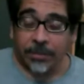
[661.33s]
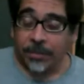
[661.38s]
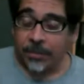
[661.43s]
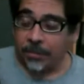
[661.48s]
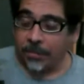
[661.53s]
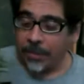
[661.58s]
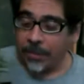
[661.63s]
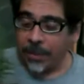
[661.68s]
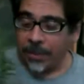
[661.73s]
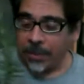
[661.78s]
to
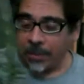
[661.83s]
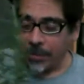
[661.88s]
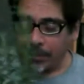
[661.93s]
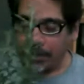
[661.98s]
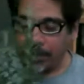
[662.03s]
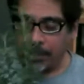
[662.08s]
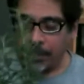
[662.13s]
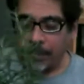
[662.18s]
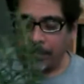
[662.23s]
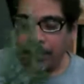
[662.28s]
make
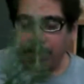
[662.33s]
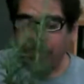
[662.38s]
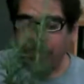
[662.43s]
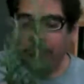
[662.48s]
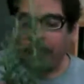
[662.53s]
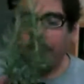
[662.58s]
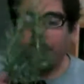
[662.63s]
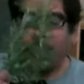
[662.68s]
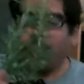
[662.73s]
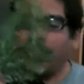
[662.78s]
a
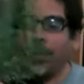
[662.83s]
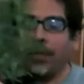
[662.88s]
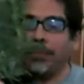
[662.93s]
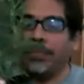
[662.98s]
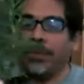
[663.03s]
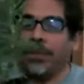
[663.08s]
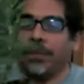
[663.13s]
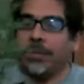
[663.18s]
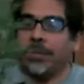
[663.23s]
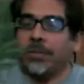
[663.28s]
full plant,
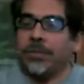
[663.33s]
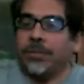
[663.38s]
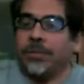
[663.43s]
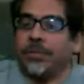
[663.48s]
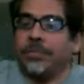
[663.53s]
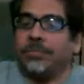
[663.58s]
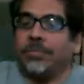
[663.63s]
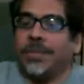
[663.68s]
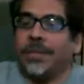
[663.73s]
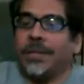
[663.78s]
because it's just
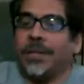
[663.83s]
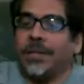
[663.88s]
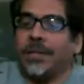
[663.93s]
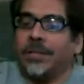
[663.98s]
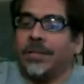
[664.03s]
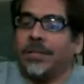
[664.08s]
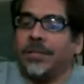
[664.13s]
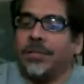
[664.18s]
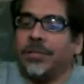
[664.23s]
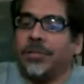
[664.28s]

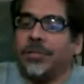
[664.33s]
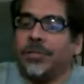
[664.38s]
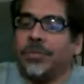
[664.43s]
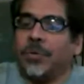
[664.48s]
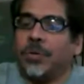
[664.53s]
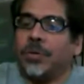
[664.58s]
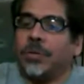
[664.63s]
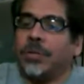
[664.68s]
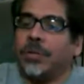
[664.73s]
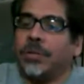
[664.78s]

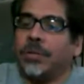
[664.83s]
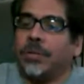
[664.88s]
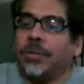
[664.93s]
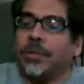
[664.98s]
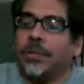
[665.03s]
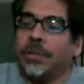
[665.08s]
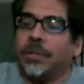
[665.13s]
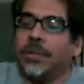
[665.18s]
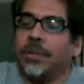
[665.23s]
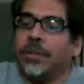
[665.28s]
struggling.
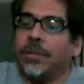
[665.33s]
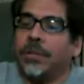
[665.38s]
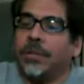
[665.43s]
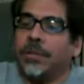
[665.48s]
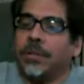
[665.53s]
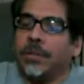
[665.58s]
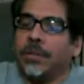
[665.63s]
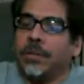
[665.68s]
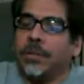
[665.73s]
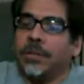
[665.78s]

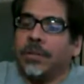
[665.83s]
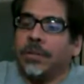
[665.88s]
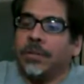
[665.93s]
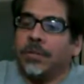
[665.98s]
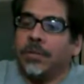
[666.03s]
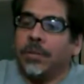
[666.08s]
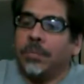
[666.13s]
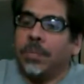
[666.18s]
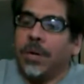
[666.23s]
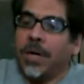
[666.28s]

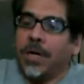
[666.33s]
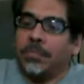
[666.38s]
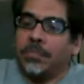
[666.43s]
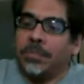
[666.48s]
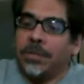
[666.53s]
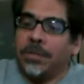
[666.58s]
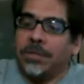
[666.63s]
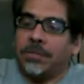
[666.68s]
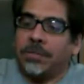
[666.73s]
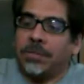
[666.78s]
The bottom
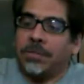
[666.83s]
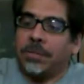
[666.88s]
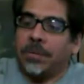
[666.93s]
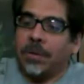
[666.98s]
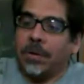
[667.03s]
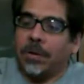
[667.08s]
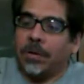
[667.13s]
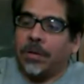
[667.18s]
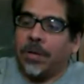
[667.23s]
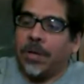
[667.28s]
leaves
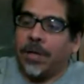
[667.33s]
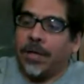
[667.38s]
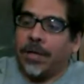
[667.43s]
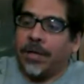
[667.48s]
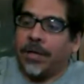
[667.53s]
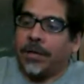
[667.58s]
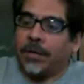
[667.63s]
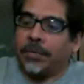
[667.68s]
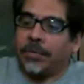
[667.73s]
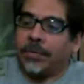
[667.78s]
are dying
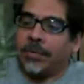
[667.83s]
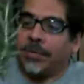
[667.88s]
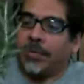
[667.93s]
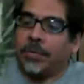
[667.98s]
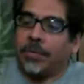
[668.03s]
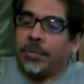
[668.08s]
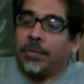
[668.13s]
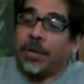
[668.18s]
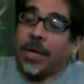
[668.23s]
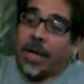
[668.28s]
out
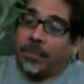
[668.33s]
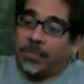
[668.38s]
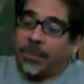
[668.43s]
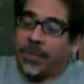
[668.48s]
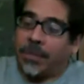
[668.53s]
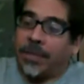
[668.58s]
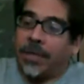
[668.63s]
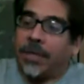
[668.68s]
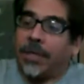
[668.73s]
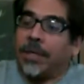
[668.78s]
or have
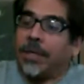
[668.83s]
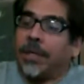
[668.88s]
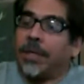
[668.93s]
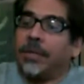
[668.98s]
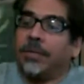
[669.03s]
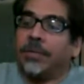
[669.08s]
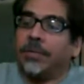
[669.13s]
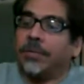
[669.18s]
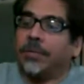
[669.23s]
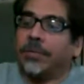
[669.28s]
been dying
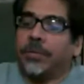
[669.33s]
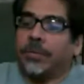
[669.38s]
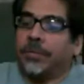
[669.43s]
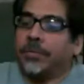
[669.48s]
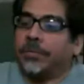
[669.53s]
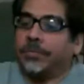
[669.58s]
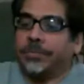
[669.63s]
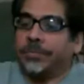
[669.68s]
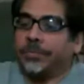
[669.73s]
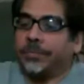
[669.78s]
out. And
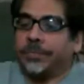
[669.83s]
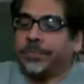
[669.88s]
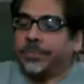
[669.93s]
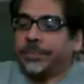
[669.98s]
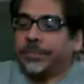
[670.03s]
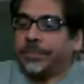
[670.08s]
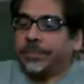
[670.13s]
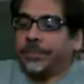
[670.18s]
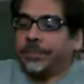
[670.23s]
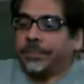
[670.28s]
so
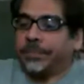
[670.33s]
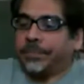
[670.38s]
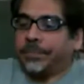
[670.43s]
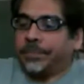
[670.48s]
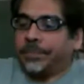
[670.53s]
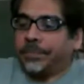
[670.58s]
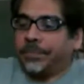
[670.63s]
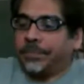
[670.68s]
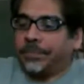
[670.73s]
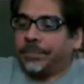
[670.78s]

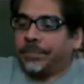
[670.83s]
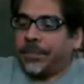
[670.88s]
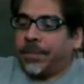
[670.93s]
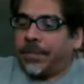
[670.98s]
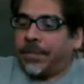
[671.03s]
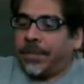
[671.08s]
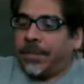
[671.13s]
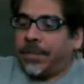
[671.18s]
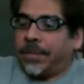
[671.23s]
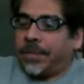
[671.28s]
now
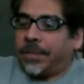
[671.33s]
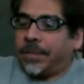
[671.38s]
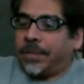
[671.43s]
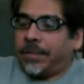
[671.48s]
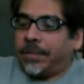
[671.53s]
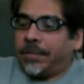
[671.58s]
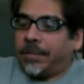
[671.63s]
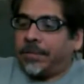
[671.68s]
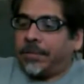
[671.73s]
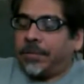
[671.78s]
again,
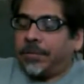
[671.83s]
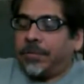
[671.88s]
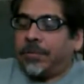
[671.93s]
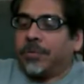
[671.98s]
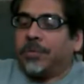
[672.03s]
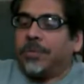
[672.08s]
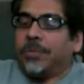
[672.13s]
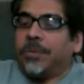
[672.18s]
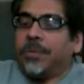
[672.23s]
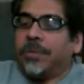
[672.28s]

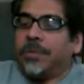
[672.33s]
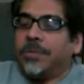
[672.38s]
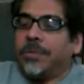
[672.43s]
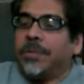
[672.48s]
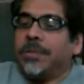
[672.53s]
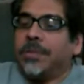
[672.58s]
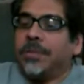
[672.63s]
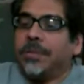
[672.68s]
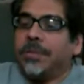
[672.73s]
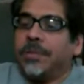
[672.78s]
squeeze
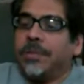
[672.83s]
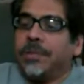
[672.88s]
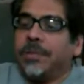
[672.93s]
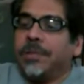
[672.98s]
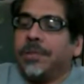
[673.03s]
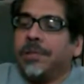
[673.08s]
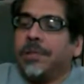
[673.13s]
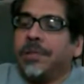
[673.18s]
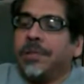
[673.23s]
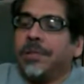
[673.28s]
it
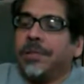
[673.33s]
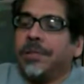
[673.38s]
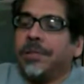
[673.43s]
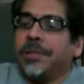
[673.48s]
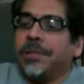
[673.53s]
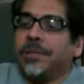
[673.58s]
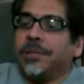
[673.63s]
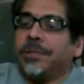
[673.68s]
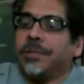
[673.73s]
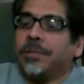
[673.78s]

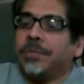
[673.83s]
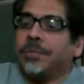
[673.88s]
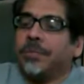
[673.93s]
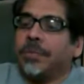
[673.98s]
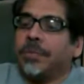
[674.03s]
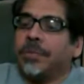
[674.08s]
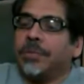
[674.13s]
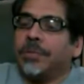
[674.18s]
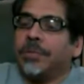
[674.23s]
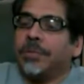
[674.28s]
just to
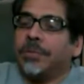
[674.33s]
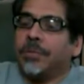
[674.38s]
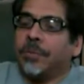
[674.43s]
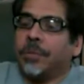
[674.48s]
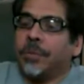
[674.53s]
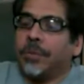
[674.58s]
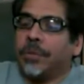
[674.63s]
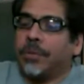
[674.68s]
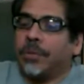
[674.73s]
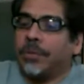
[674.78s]
release the
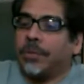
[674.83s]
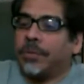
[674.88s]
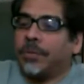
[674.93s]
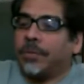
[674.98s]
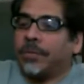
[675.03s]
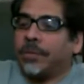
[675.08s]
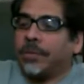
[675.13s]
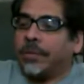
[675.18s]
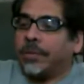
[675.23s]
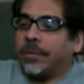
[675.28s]
soil.
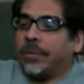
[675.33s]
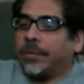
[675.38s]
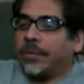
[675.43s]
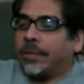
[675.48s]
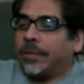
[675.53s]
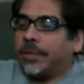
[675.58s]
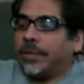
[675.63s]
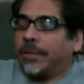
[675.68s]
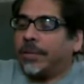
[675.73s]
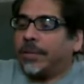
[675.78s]

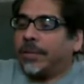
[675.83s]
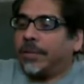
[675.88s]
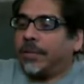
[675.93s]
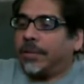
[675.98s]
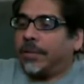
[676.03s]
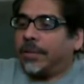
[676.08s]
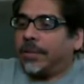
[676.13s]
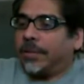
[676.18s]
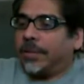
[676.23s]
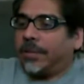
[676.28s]

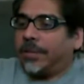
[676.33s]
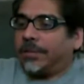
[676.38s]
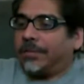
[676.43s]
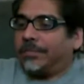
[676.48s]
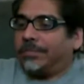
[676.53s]
Yeah.